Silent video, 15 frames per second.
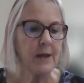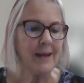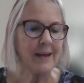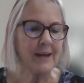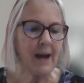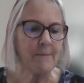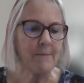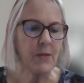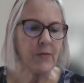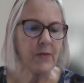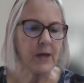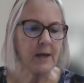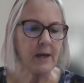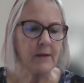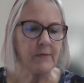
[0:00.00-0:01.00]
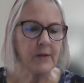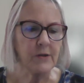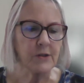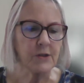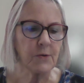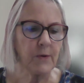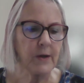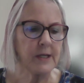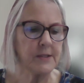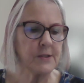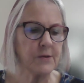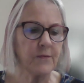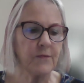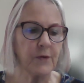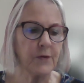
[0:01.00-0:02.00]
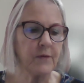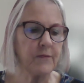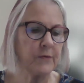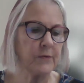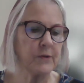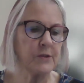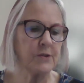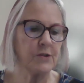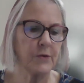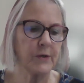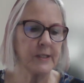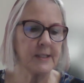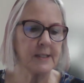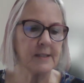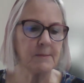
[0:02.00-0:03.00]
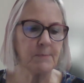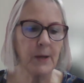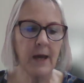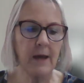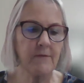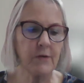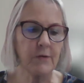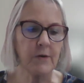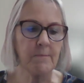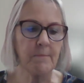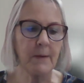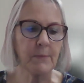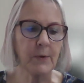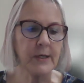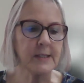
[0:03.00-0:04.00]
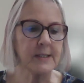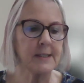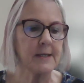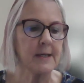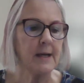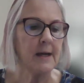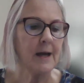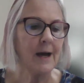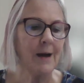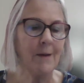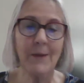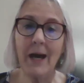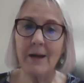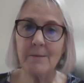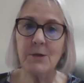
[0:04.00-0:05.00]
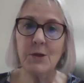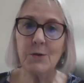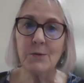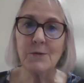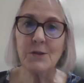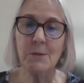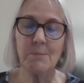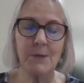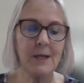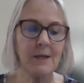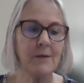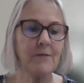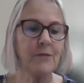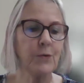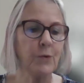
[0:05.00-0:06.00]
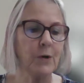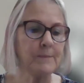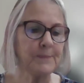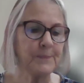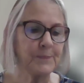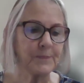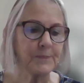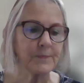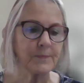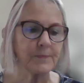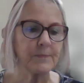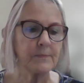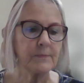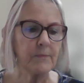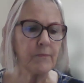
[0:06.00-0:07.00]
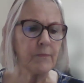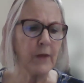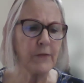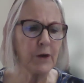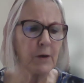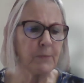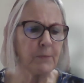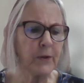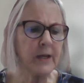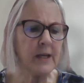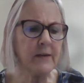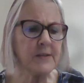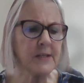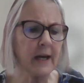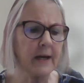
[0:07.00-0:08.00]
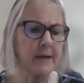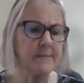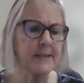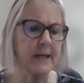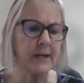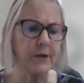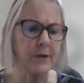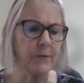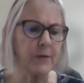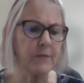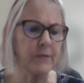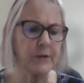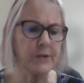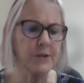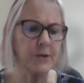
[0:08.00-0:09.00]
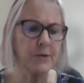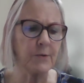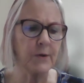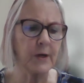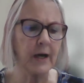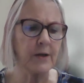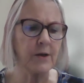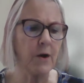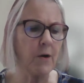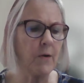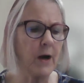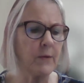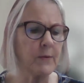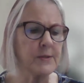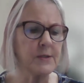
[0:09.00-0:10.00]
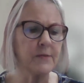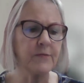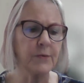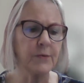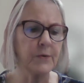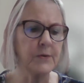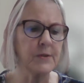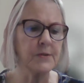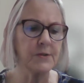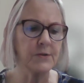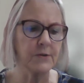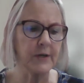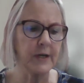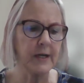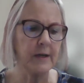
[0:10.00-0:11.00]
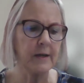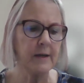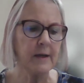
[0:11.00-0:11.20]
It got me thinking that your 20s are full of foolish choices, behavior, and memories. I'm not immune to being a fool. There are plenty of times I can refer to where I know I was the fool in the story.